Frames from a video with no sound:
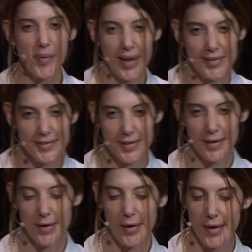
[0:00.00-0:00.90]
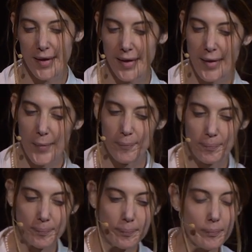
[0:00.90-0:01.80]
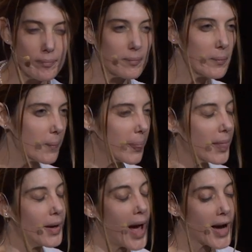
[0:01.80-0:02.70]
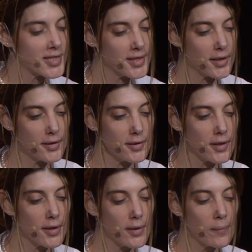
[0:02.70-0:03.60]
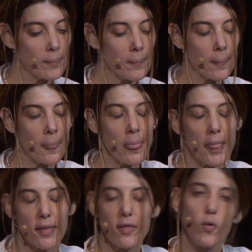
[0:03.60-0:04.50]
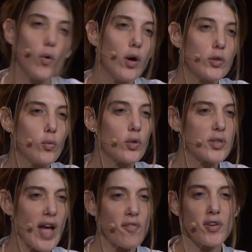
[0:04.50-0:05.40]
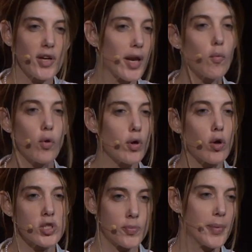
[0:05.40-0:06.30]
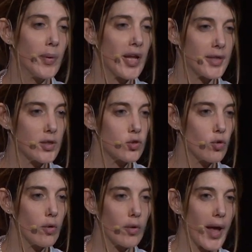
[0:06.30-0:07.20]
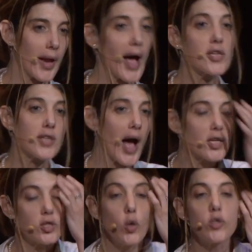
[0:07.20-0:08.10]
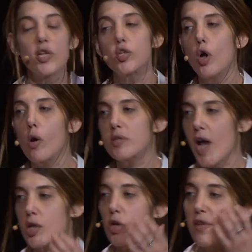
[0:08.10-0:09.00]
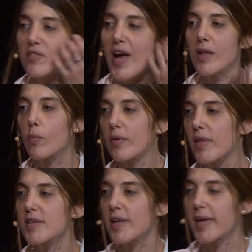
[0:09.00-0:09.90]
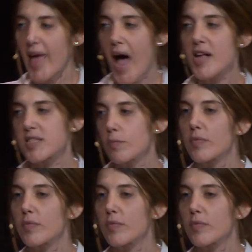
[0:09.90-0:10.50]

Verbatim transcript: plant uh, um, accident. the world will definitely will not split in two. And as, as Lucy Jones actually said, when there's a chasm,